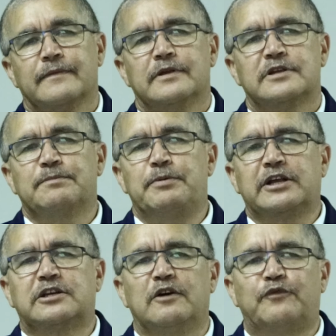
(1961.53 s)
It's a
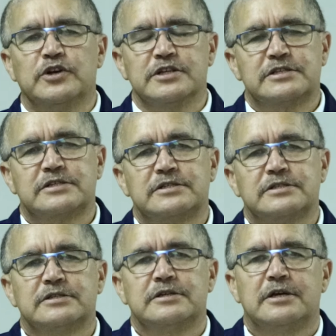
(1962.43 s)
big difference.
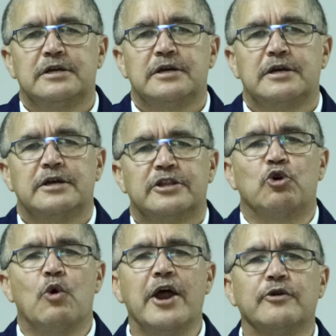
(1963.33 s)
The
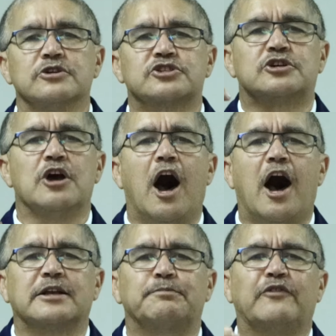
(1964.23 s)
one who's
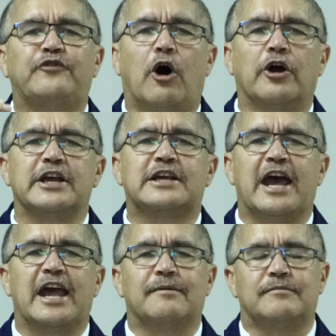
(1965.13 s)
God before He
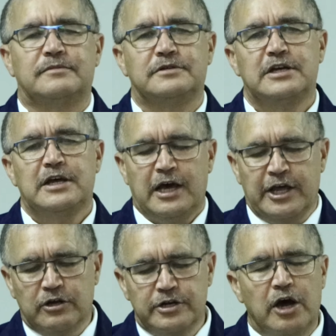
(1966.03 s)
came.
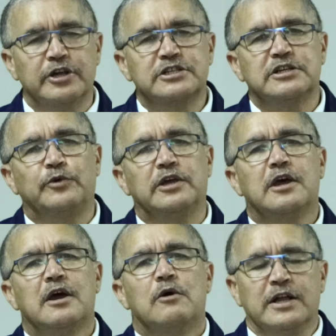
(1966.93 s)
And you'll notice, if we
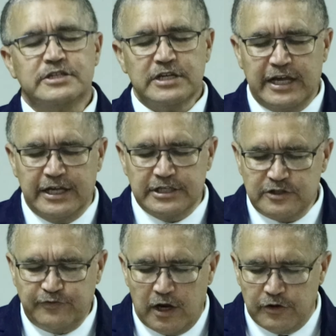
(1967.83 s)
once again
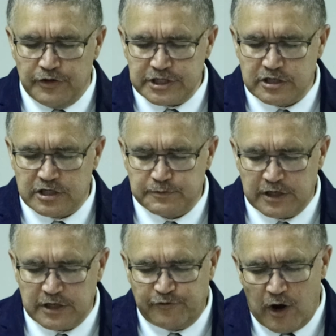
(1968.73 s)
just follow the
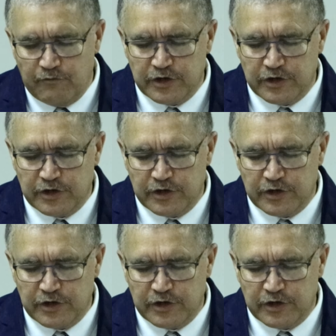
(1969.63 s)
scripture from